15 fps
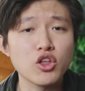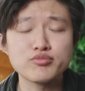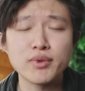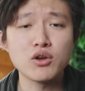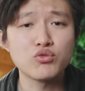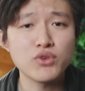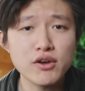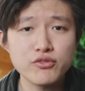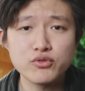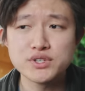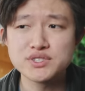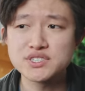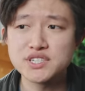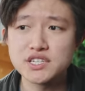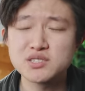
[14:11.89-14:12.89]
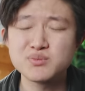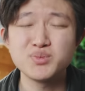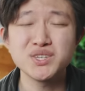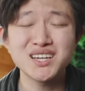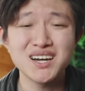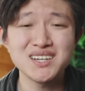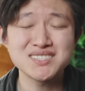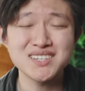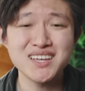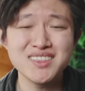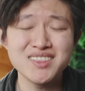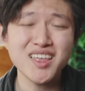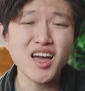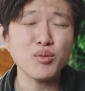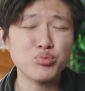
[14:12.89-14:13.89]
of my references, because
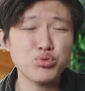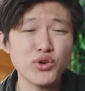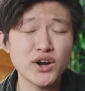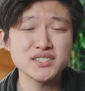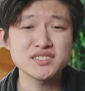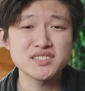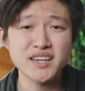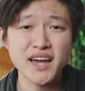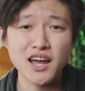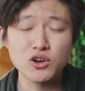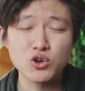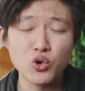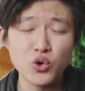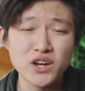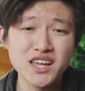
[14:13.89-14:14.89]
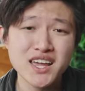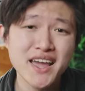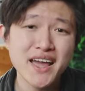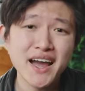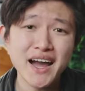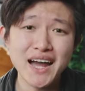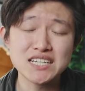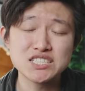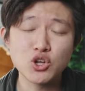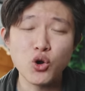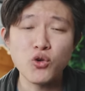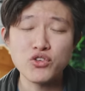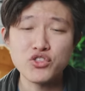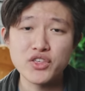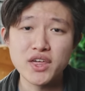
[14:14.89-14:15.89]
in that price category, I
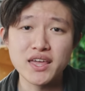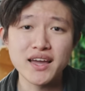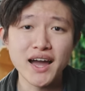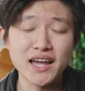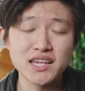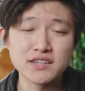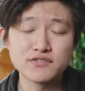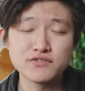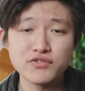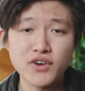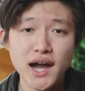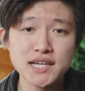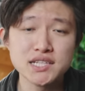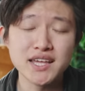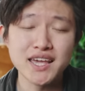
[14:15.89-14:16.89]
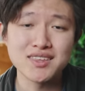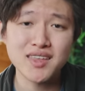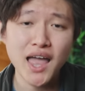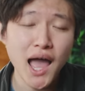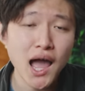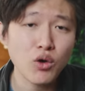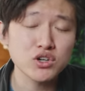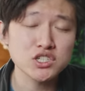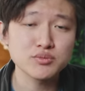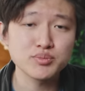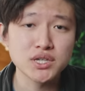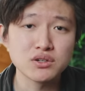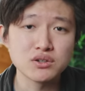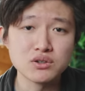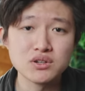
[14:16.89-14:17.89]
don't think I can find a tower
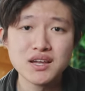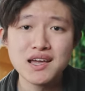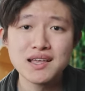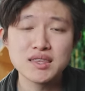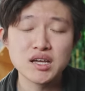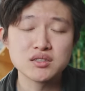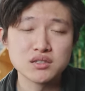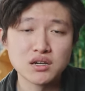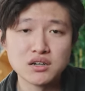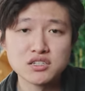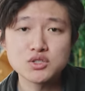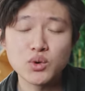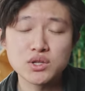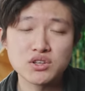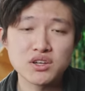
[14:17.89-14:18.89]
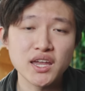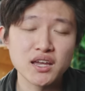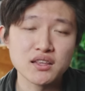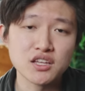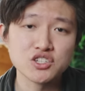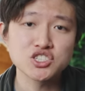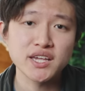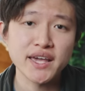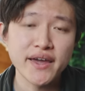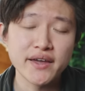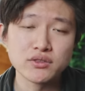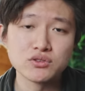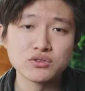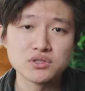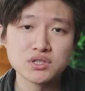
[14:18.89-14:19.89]
speaker that does what the KLH
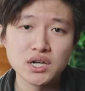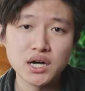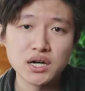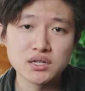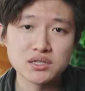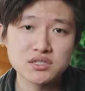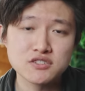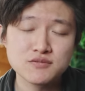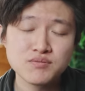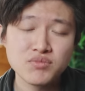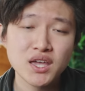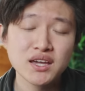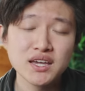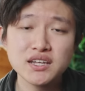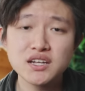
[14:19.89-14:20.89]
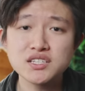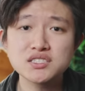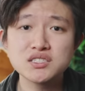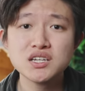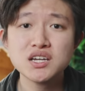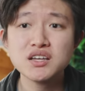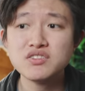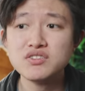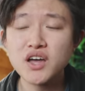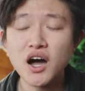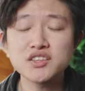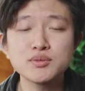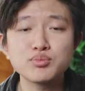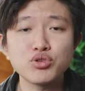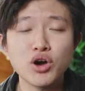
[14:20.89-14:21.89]
Kendall does. It is
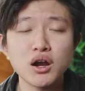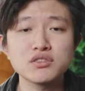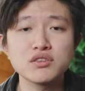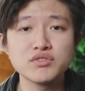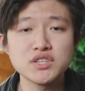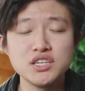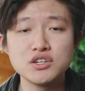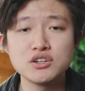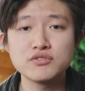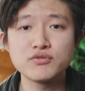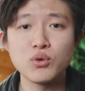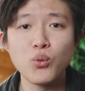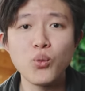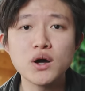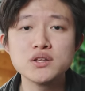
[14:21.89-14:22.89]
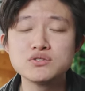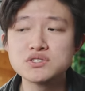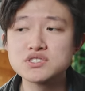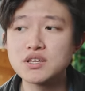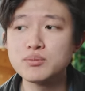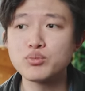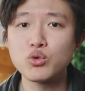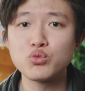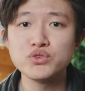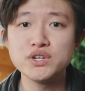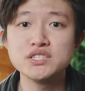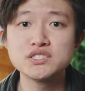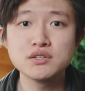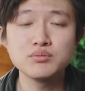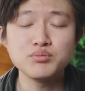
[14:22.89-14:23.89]
not the product of the year for one simple
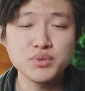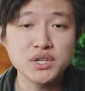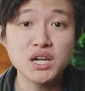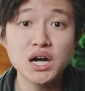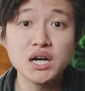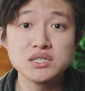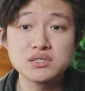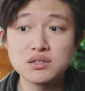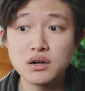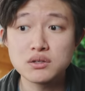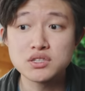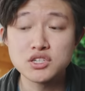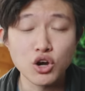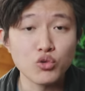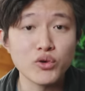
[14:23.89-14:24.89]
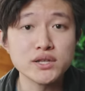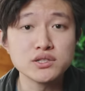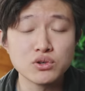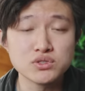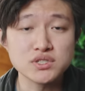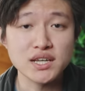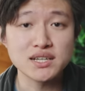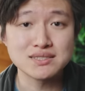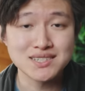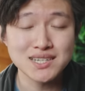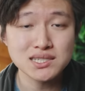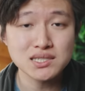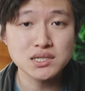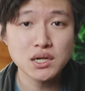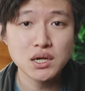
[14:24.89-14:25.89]
reason, because the Arendals
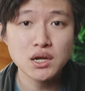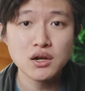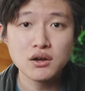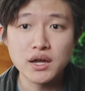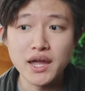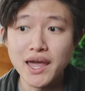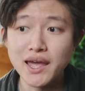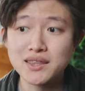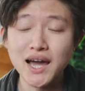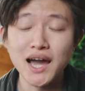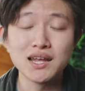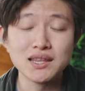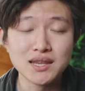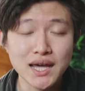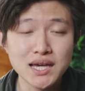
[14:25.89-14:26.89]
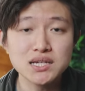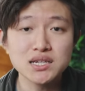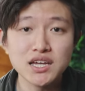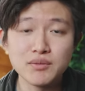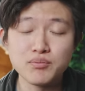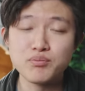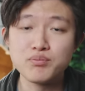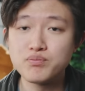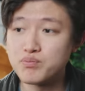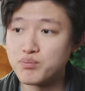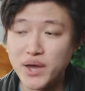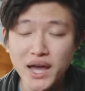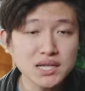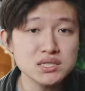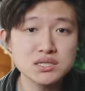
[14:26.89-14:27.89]
exist and I like it
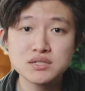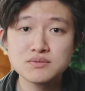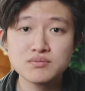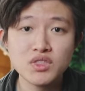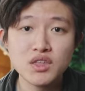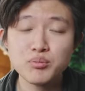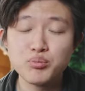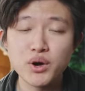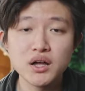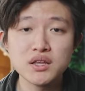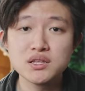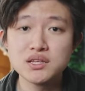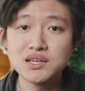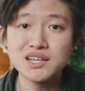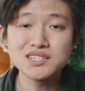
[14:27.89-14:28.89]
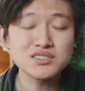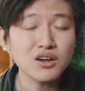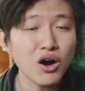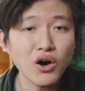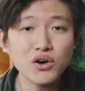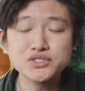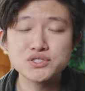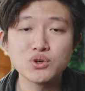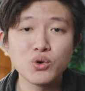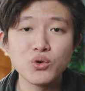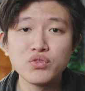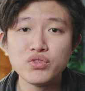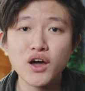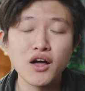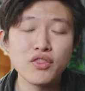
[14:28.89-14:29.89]
best, but it's also
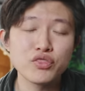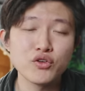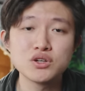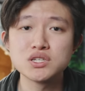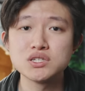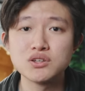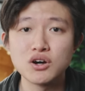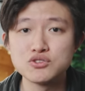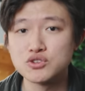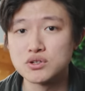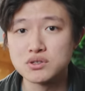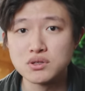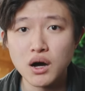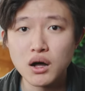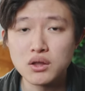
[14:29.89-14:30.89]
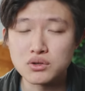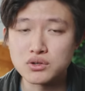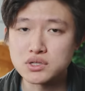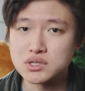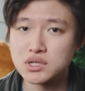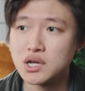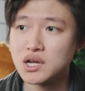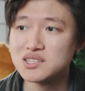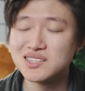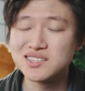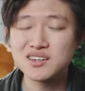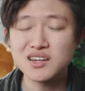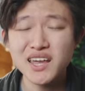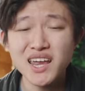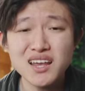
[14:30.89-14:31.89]
not $1,300. The
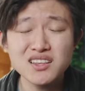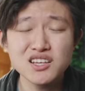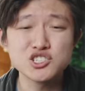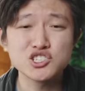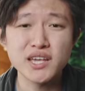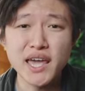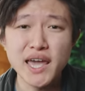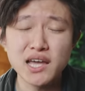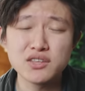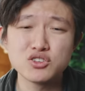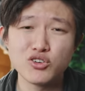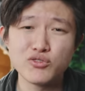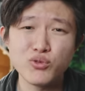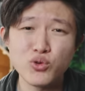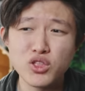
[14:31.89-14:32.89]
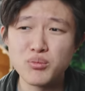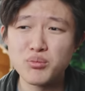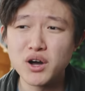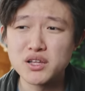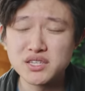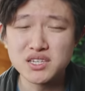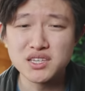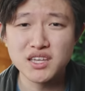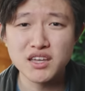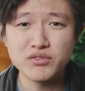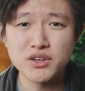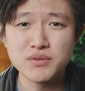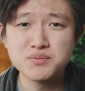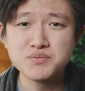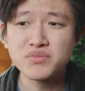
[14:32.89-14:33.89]
KLH Kendall, for the money
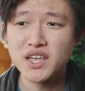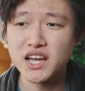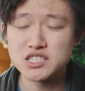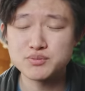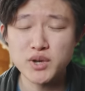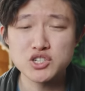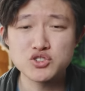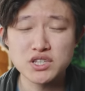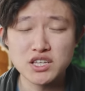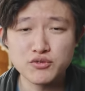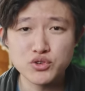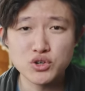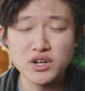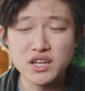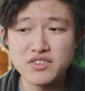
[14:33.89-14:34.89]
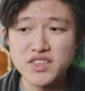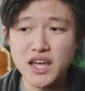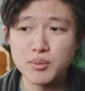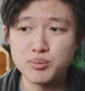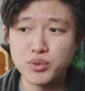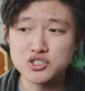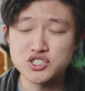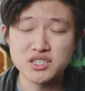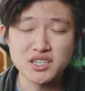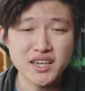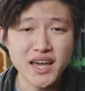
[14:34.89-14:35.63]
given, especially if you're in that budget